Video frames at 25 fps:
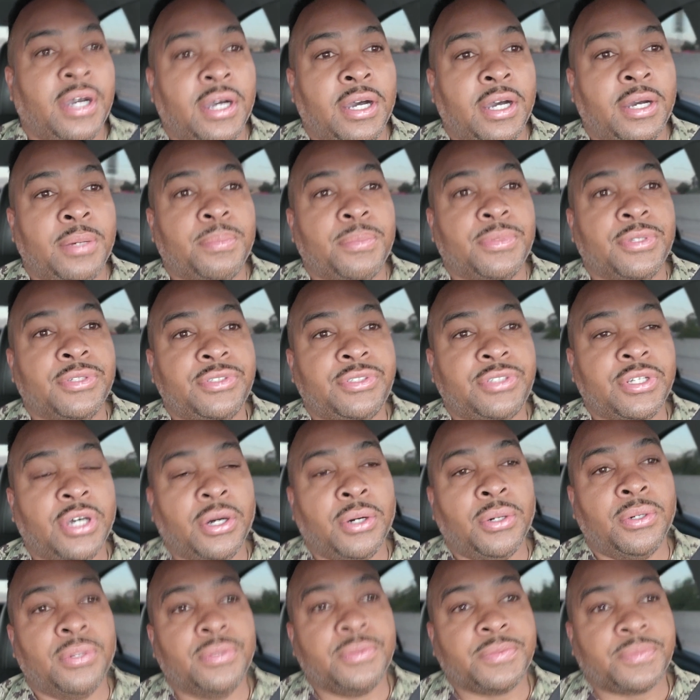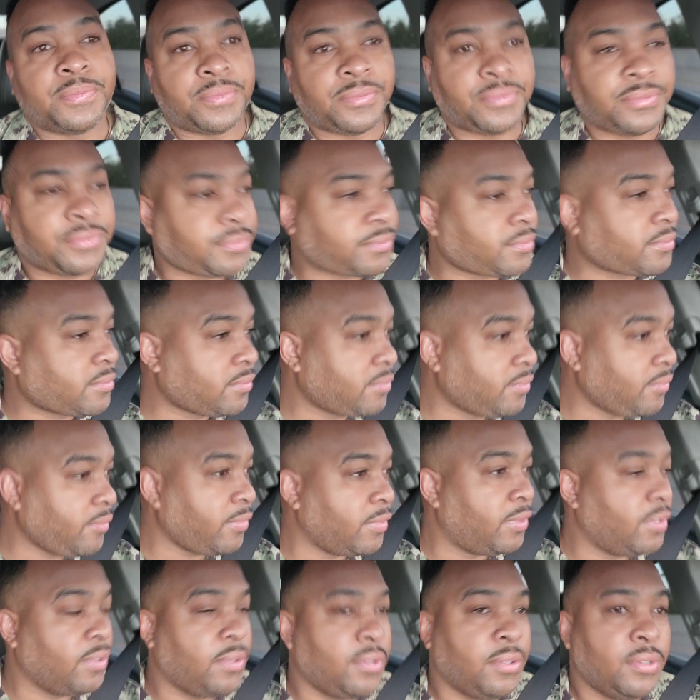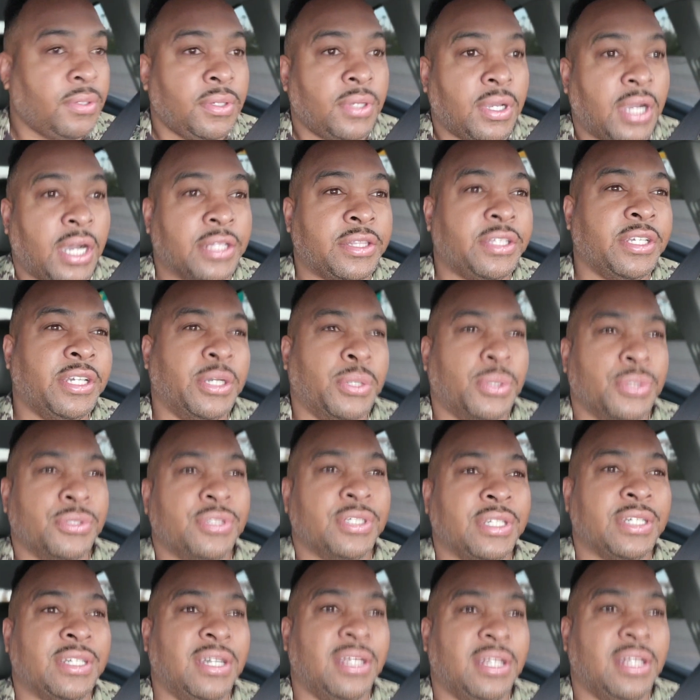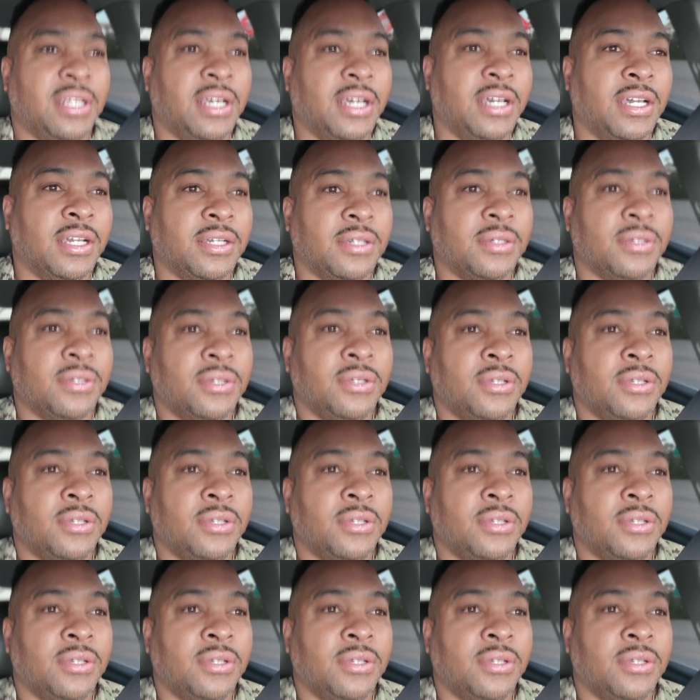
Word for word: Um, so I think it was a good look